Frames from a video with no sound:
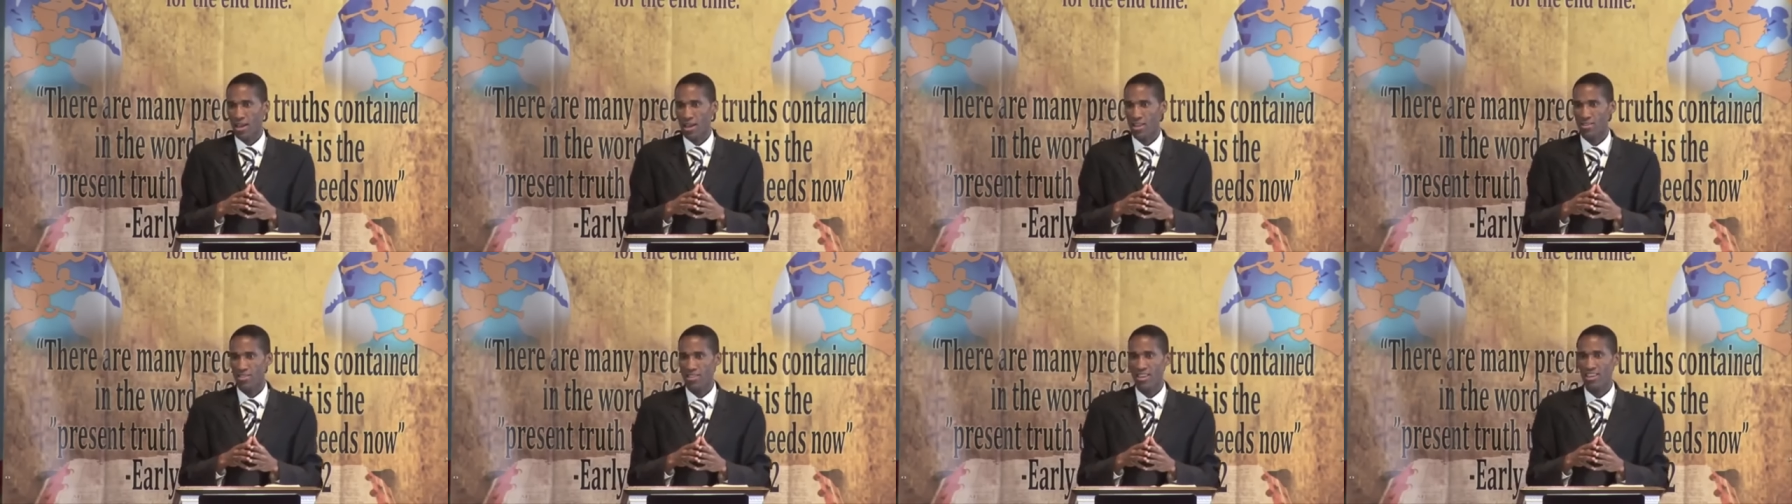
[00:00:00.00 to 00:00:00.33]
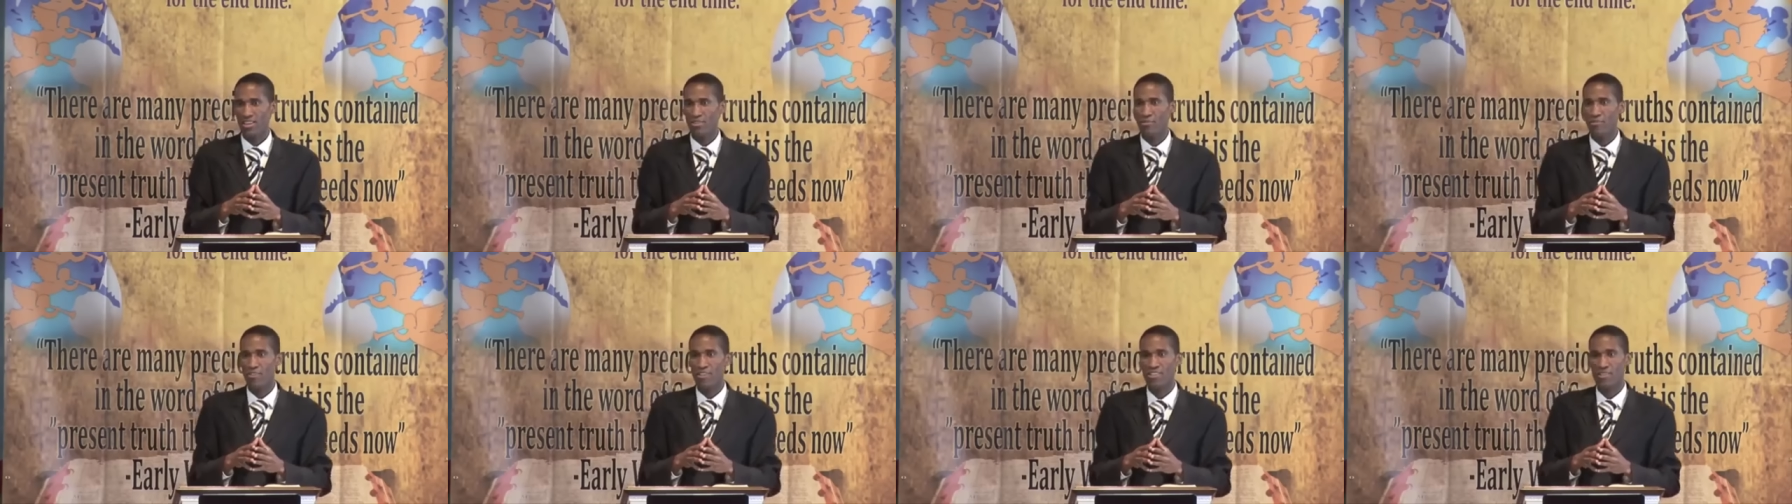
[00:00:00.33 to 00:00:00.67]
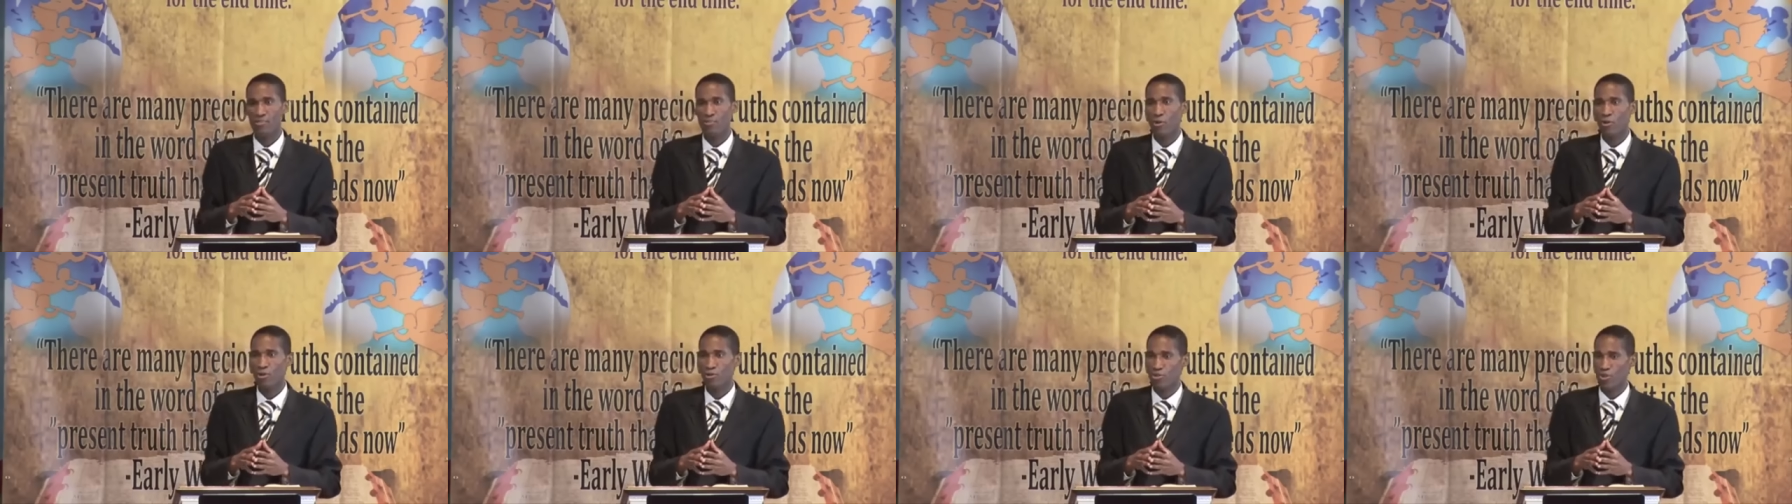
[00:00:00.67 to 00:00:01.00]
And the
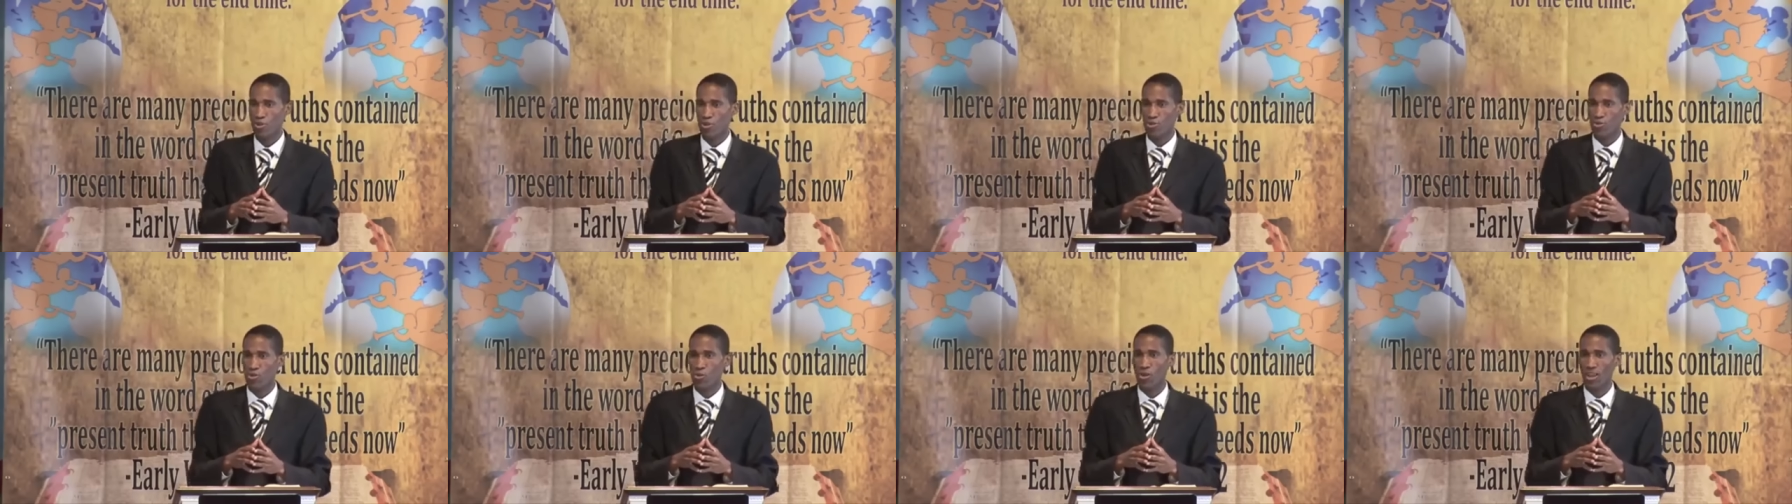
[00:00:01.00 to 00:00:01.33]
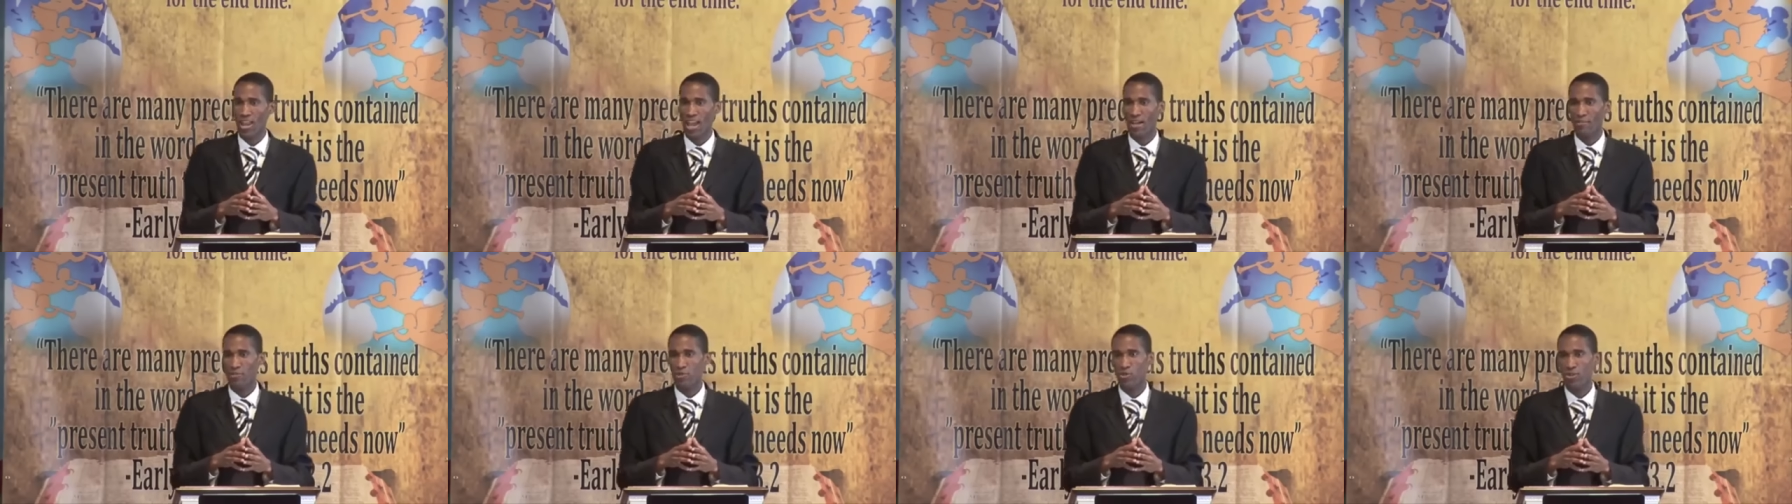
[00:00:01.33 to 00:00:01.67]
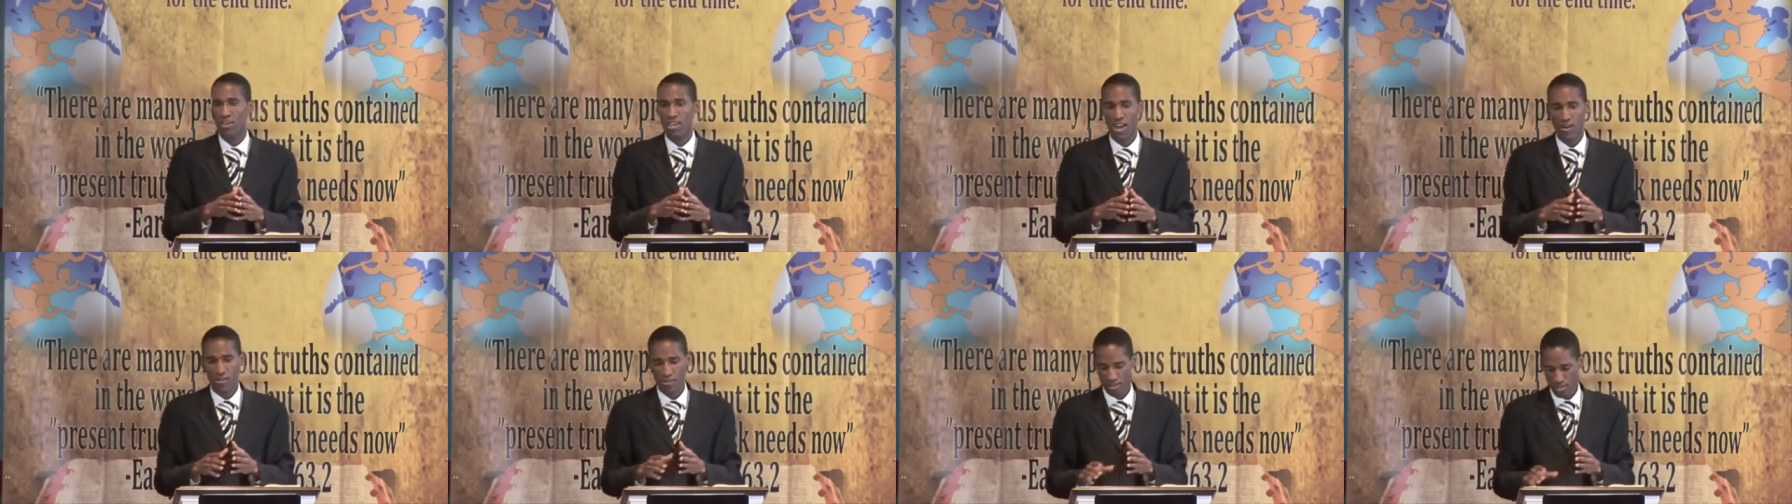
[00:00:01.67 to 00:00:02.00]
invisible church will have to
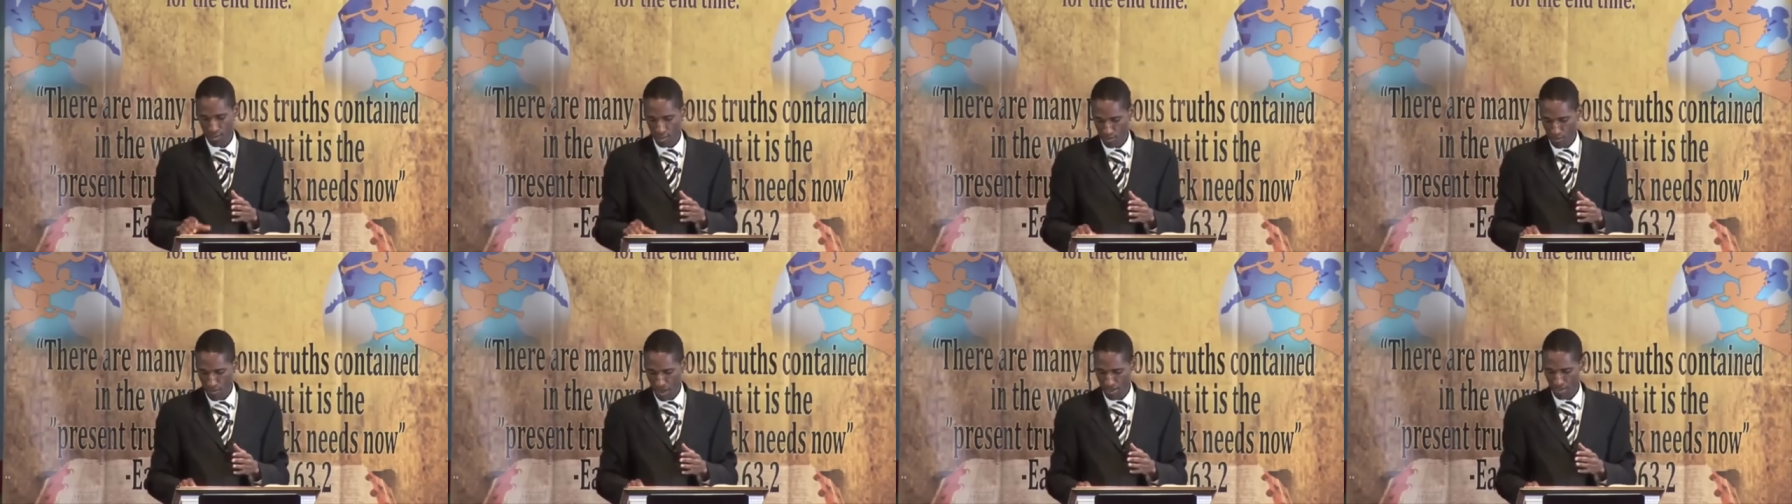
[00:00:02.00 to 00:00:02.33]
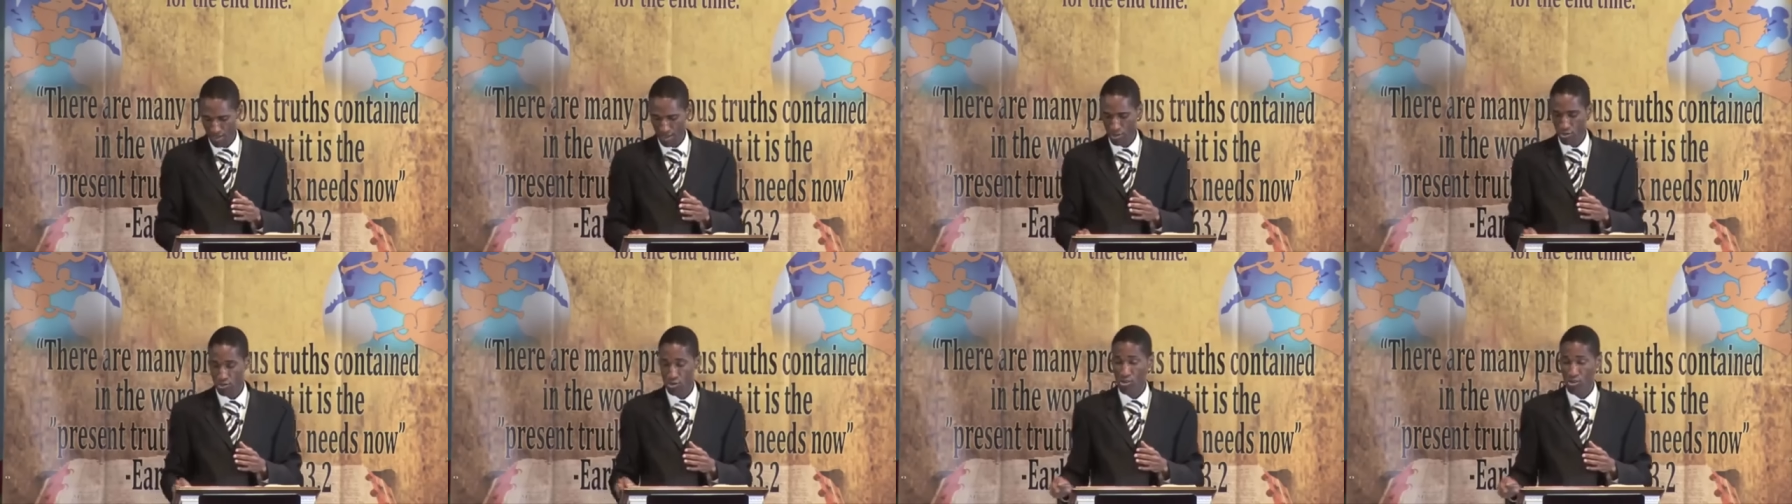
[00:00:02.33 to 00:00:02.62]
carry this message